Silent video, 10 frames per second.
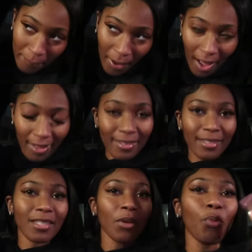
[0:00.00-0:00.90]
But
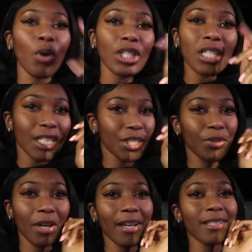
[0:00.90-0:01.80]
what should I
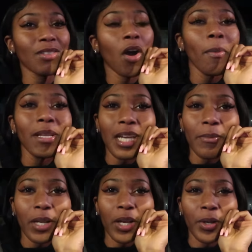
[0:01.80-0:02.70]
do, guys? Comment
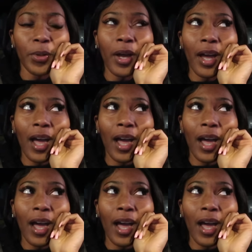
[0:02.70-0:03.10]
down below.